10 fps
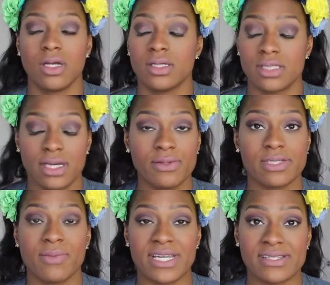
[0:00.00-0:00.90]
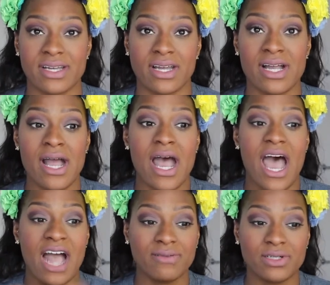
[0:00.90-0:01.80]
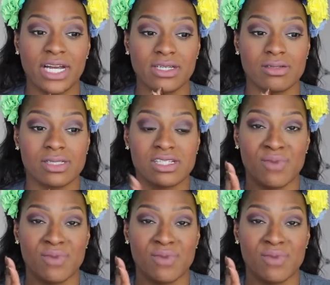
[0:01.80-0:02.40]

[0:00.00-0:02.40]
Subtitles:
This thing was amazing. After I used this,